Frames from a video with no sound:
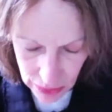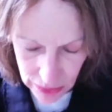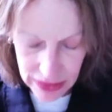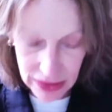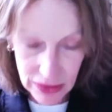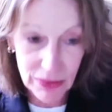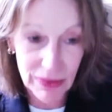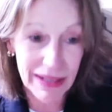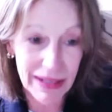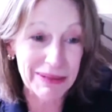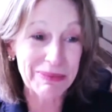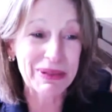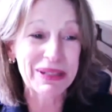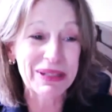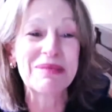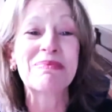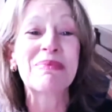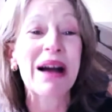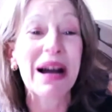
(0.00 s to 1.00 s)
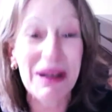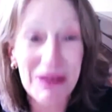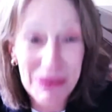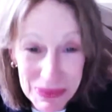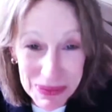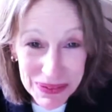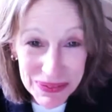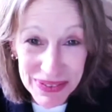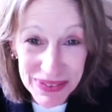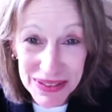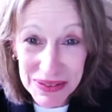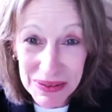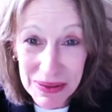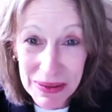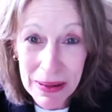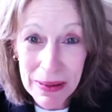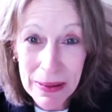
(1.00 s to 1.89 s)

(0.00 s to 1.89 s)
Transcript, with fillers: incredibly powerful.